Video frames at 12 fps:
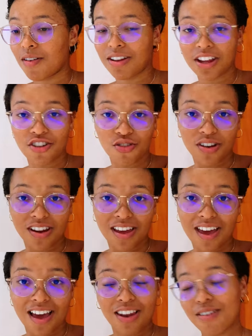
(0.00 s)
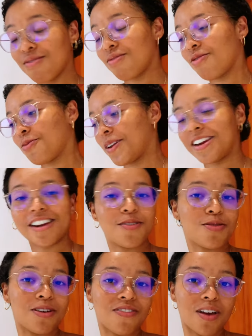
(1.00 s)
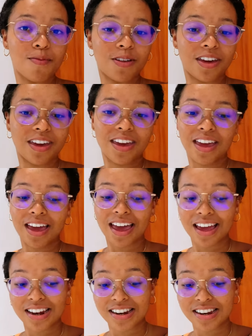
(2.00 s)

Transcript: really enjoyed it. I love spending time with my family and,